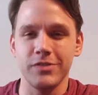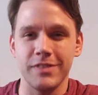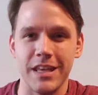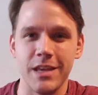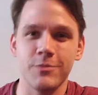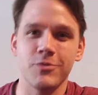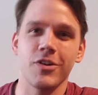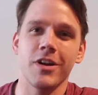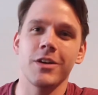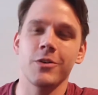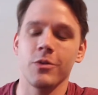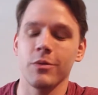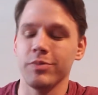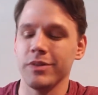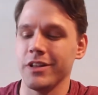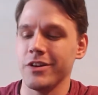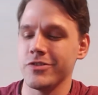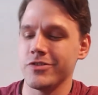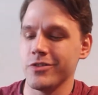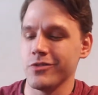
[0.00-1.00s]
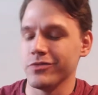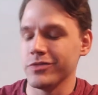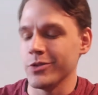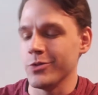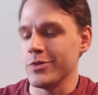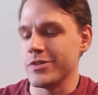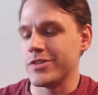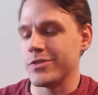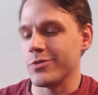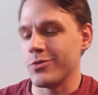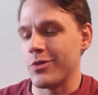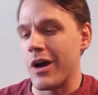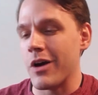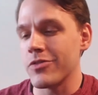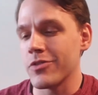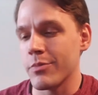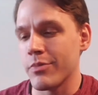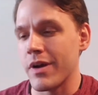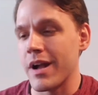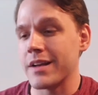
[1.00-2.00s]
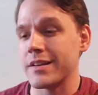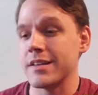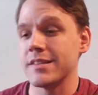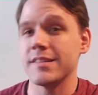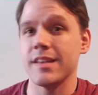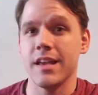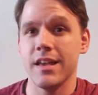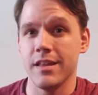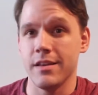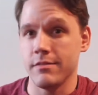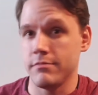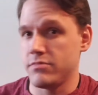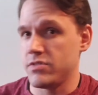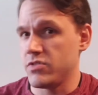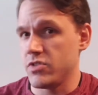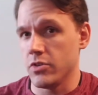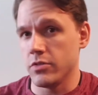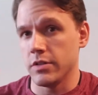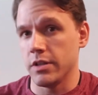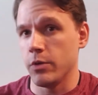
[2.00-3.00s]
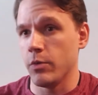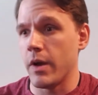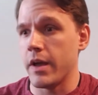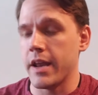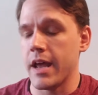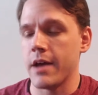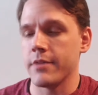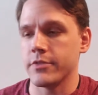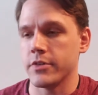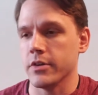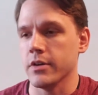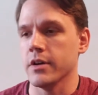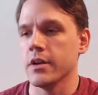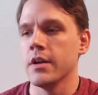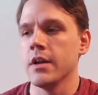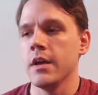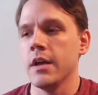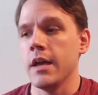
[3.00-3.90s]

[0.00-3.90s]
keep trying to replenish their fluids throughout their practice, and certainly right after,